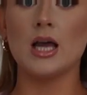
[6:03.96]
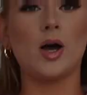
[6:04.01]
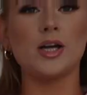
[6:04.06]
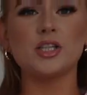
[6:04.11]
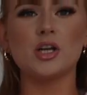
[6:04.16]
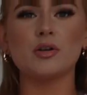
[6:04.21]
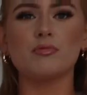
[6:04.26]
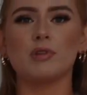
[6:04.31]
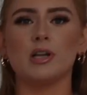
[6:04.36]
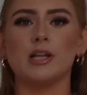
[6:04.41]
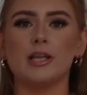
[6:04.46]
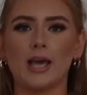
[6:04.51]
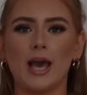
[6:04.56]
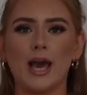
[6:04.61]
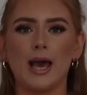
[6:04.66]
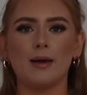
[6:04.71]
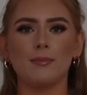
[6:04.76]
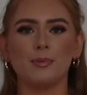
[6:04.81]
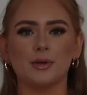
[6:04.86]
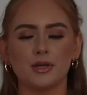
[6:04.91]
But I don't really
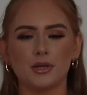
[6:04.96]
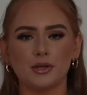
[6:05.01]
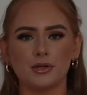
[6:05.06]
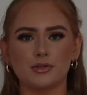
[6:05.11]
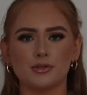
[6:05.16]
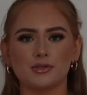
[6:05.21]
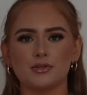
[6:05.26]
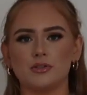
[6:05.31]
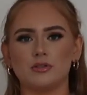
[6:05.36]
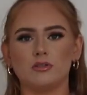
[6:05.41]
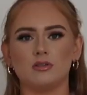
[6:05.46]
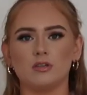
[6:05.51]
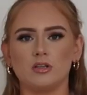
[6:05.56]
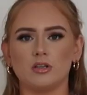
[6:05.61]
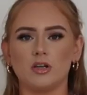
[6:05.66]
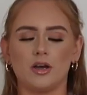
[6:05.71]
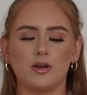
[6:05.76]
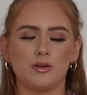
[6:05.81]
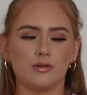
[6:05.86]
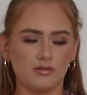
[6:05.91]
care because,
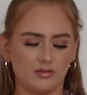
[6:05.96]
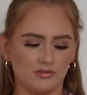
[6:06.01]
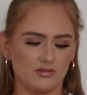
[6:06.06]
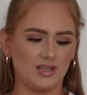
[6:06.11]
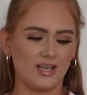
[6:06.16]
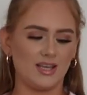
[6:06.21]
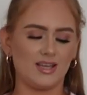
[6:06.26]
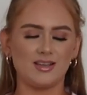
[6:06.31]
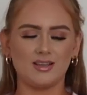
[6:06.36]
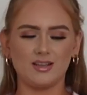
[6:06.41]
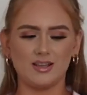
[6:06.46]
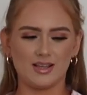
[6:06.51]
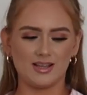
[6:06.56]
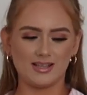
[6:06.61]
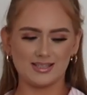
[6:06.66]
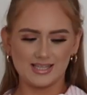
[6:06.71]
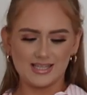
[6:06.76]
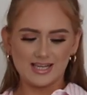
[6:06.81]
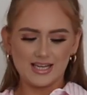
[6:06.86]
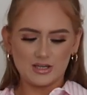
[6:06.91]
you know, it,
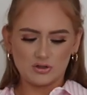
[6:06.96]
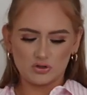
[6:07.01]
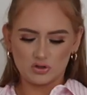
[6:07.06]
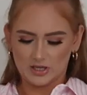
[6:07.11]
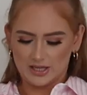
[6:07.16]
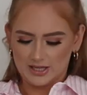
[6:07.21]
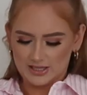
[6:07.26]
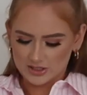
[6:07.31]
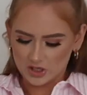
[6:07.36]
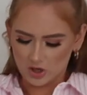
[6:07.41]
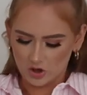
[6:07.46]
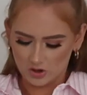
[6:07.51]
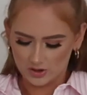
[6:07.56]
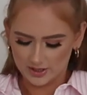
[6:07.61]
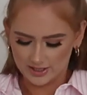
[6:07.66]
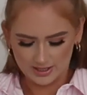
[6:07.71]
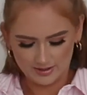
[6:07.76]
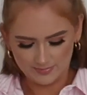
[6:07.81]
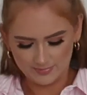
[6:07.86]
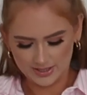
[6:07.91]
it's literally a
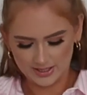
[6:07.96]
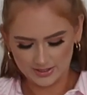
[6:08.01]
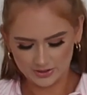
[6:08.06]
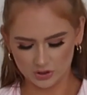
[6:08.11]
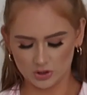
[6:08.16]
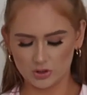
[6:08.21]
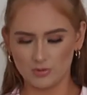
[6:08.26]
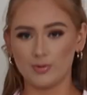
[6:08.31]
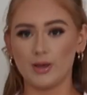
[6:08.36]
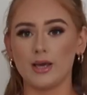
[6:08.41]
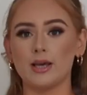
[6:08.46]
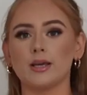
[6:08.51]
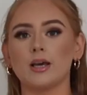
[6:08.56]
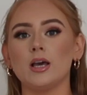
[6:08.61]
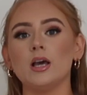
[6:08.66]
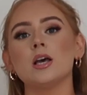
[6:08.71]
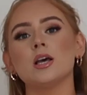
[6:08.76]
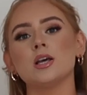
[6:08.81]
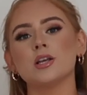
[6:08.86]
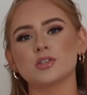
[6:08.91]
tiny bit too big,
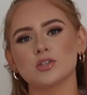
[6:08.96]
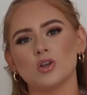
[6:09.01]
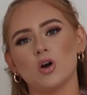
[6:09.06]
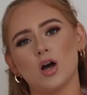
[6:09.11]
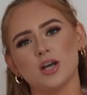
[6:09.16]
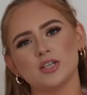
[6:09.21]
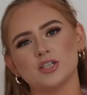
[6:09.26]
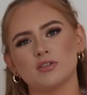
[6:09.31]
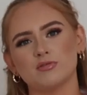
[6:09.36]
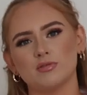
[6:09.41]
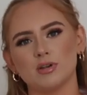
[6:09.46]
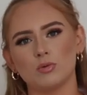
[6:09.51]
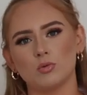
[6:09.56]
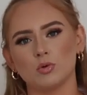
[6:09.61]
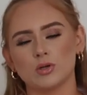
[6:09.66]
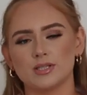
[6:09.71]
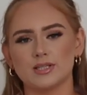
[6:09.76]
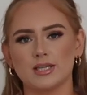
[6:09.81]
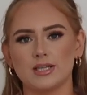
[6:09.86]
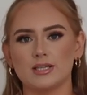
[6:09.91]
so I don't really
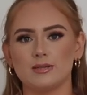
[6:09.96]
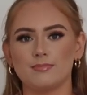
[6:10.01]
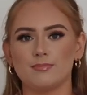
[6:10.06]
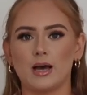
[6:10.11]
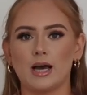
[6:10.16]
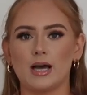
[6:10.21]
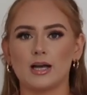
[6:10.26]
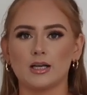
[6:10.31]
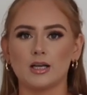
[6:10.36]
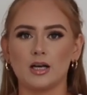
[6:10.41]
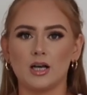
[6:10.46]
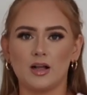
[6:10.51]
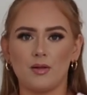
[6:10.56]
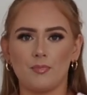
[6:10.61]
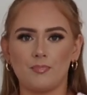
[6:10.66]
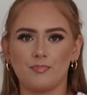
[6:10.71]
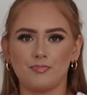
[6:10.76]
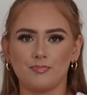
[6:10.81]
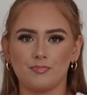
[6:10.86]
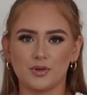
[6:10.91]
want to send it back
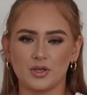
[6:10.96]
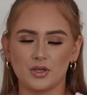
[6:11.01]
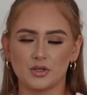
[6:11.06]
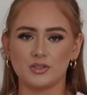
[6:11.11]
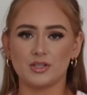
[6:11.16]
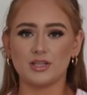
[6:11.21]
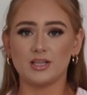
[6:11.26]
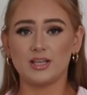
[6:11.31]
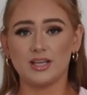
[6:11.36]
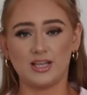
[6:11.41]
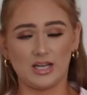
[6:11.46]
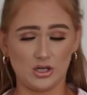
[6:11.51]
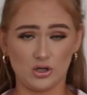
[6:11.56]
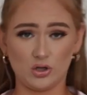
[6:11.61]
um, because it, it